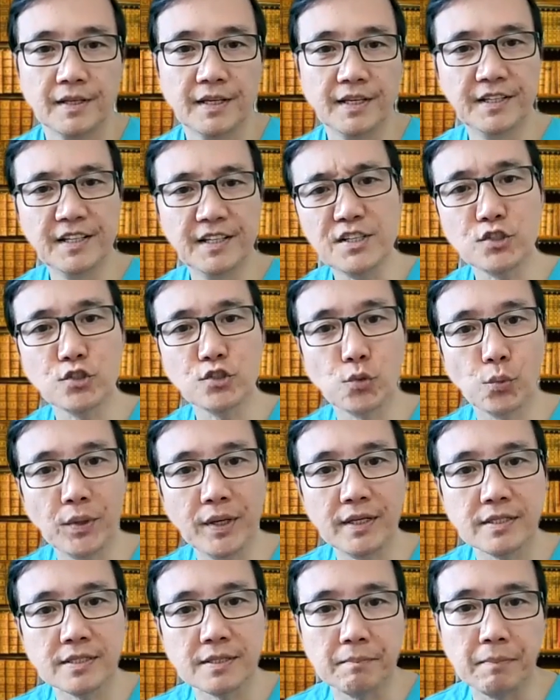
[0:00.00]
In this
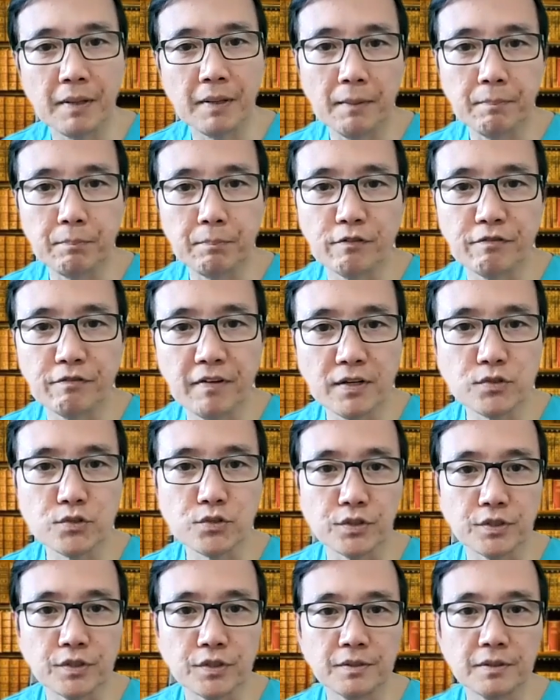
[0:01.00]
tweet by
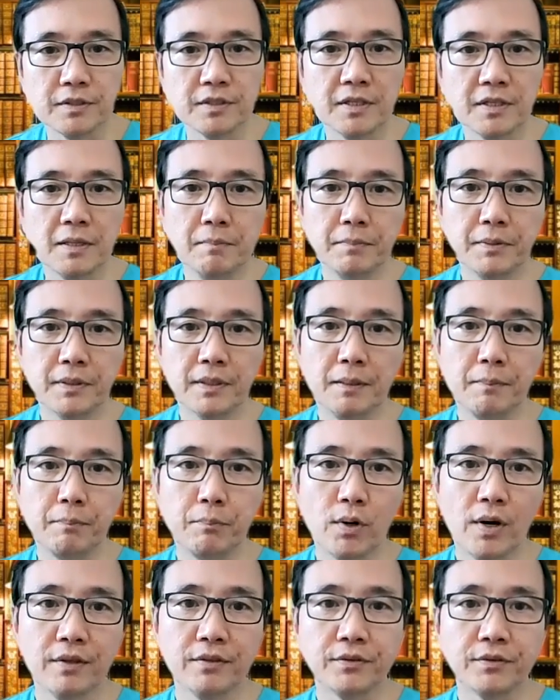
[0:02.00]
Professor Kimberly
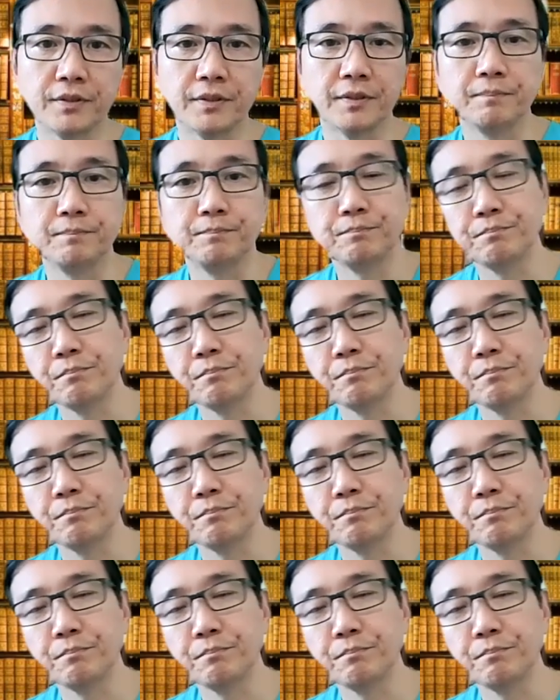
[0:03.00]
Prother,